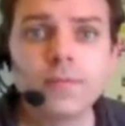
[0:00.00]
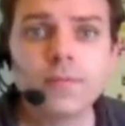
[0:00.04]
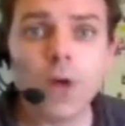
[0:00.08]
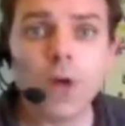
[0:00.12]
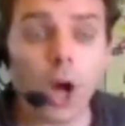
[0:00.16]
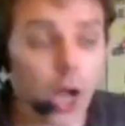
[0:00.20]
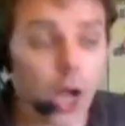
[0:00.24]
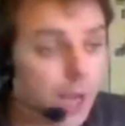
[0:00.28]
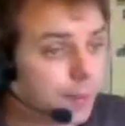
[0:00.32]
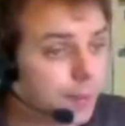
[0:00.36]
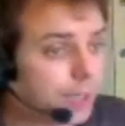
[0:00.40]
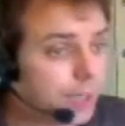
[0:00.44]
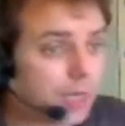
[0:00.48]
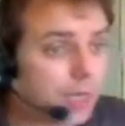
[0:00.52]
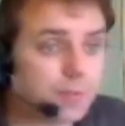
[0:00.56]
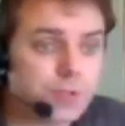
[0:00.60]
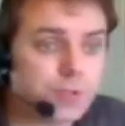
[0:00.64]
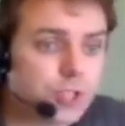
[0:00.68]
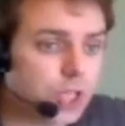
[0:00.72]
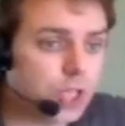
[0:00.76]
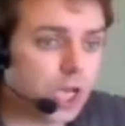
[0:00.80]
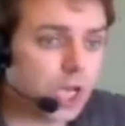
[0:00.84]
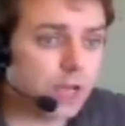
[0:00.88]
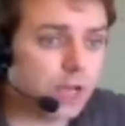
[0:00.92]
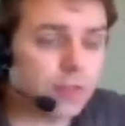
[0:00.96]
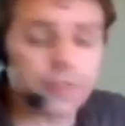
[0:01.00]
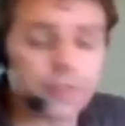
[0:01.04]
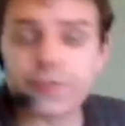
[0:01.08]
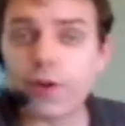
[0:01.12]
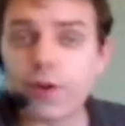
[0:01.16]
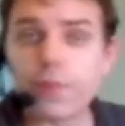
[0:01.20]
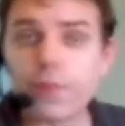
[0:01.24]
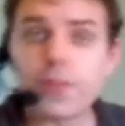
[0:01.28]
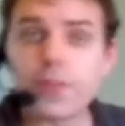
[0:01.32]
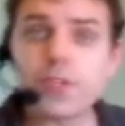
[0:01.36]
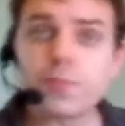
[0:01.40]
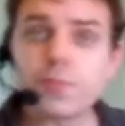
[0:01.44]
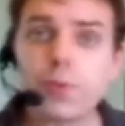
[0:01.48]
I'm an observer
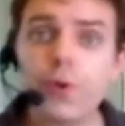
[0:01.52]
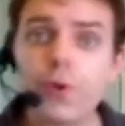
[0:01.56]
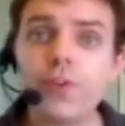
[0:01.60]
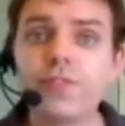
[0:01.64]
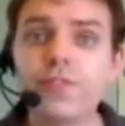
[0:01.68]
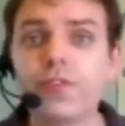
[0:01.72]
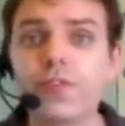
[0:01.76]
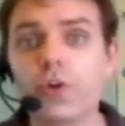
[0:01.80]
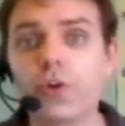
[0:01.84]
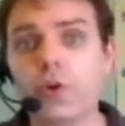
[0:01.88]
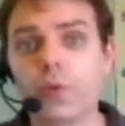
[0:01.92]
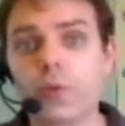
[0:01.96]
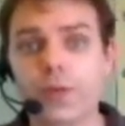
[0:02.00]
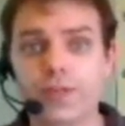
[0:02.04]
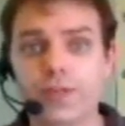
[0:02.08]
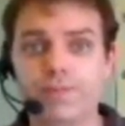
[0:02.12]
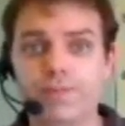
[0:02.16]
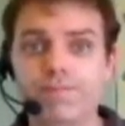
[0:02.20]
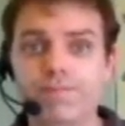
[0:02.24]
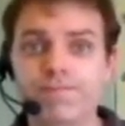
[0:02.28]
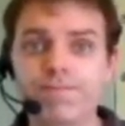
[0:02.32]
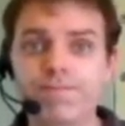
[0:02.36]
from this point forward.